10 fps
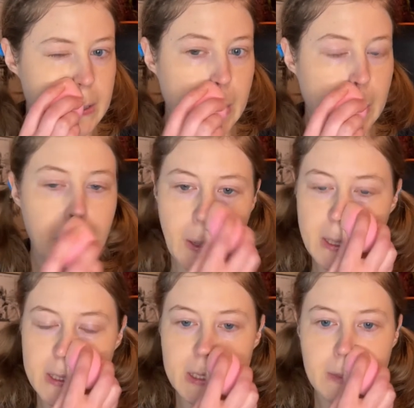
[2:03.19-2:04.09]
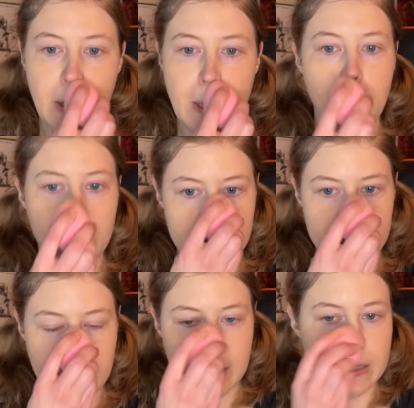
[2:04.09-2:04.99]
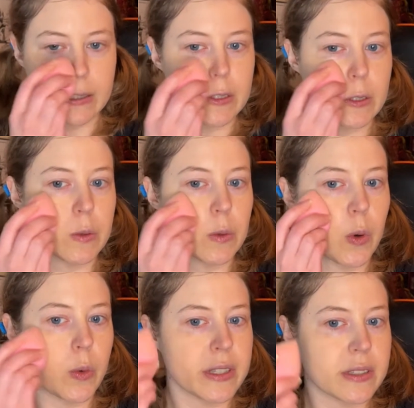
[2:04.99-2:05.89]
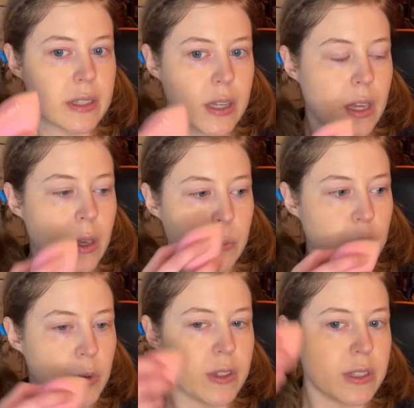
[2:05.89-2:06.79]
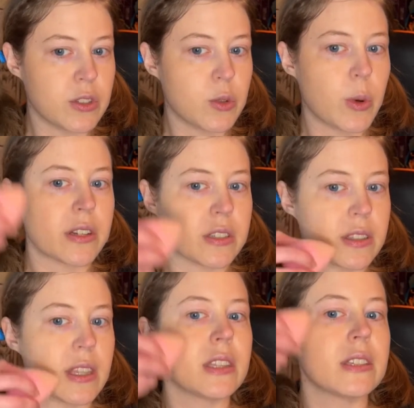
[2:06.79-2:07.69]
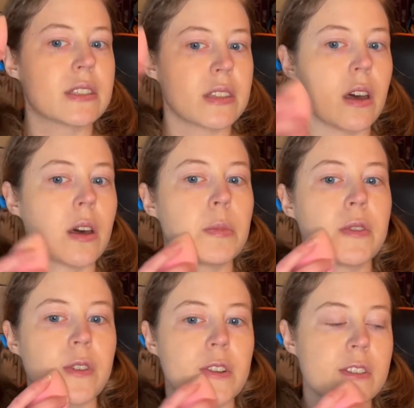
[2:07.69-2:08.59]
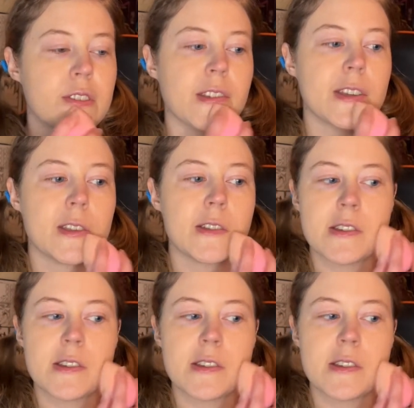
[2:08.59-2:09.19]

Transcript: up because it's better on your skin to always move in a direction that is up for your skin.